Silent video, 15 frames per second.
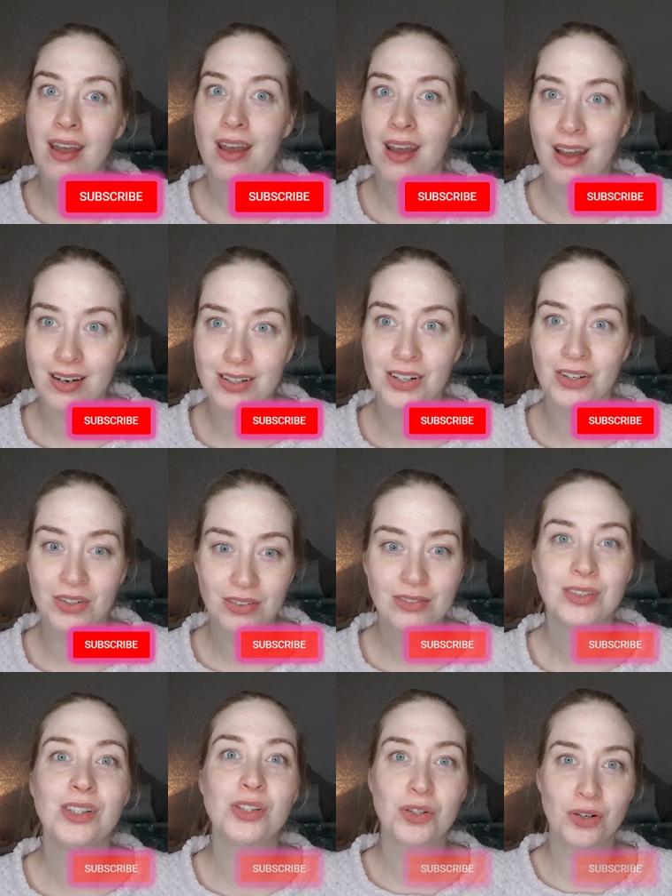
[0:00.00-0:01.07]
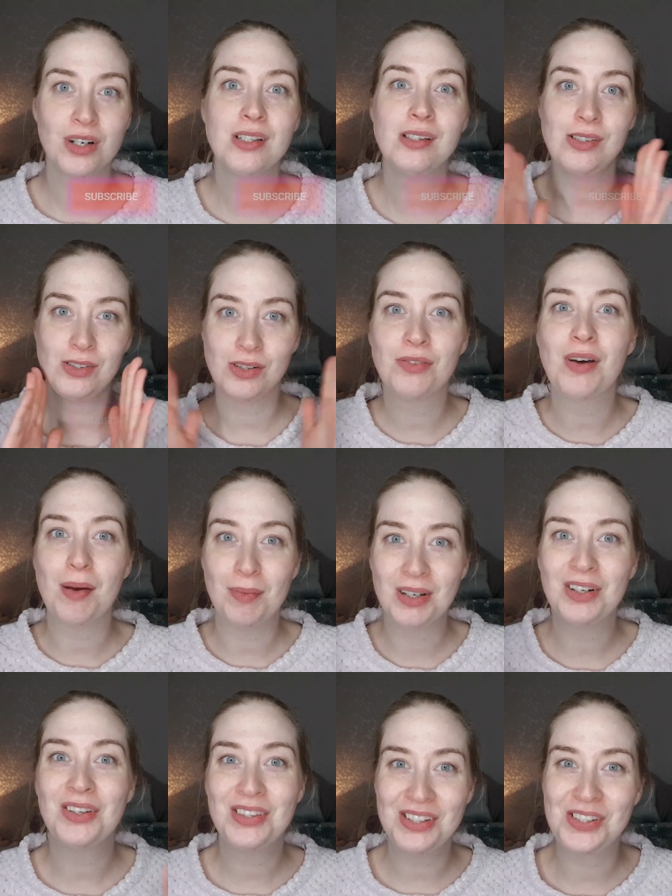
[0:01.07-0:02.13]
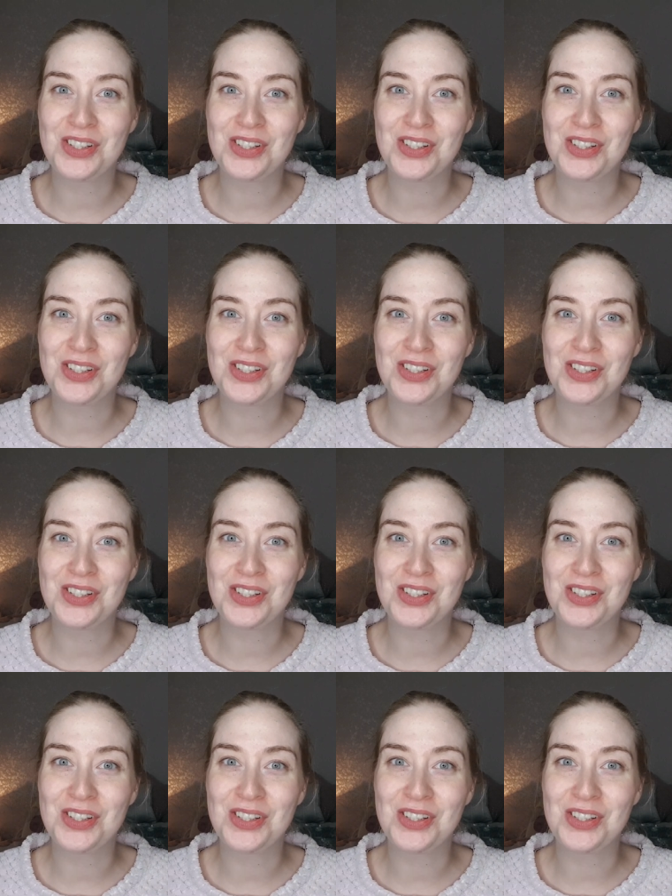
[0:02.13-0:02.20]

And you know, there's crazy stuff happening on this